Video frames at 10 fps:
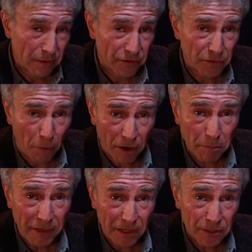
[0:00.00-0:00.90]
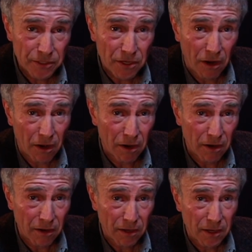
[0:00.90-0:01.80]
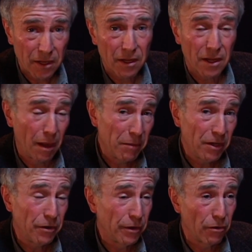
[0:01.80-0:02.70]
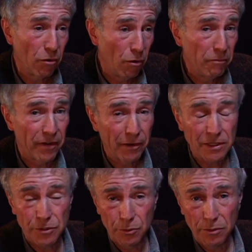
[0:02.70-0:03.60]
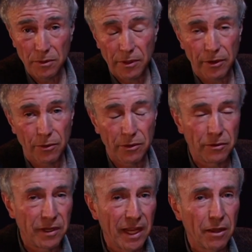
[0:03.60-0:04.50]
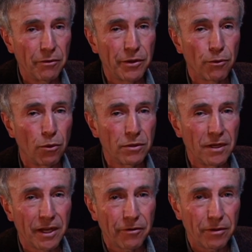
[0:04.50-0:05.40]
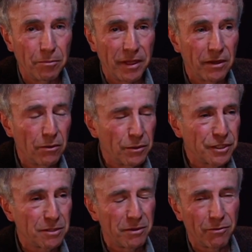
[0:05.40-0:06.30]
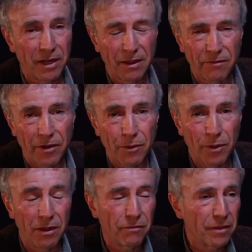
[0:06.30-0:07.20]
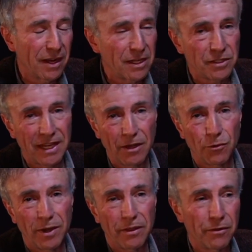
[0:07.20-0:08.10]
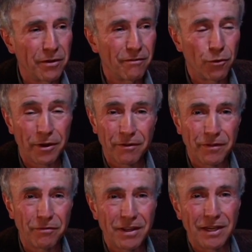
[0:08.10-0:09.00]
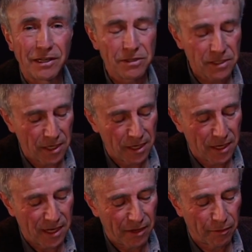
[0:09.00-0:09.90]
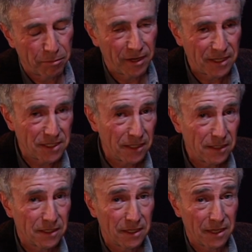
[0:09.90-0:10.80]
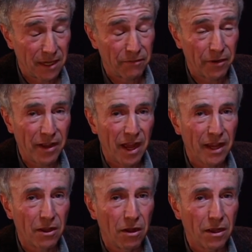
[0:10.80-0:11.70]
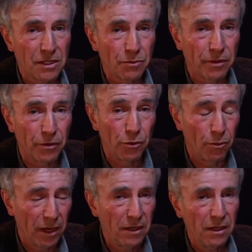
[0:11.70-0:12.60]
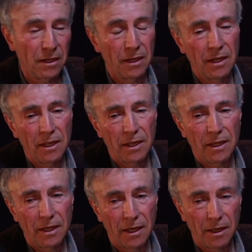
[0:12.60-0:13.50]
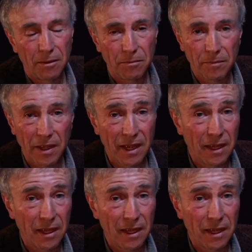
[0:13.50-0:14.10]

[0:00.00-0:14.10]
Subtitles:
The smart meters are coming to your home very soon. They're going to take out your old electrical meter, which has been running very well for the last 10, 20, 30, 40, or 50 years, and replace it at very high cost with a new one. Cost